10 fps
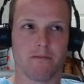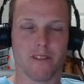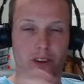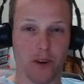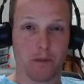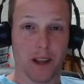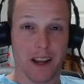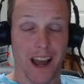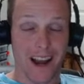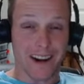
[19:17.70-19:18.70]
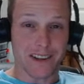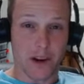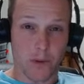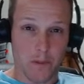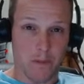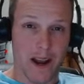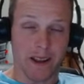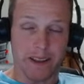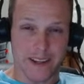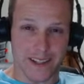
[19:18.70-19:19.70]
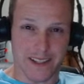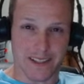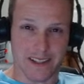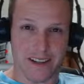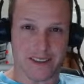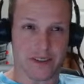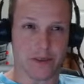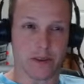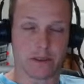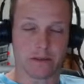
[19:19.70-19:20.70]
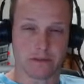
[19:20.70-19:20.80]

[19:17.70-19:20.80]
Third plane, actually I wouldn't mind like a decent sized Zero.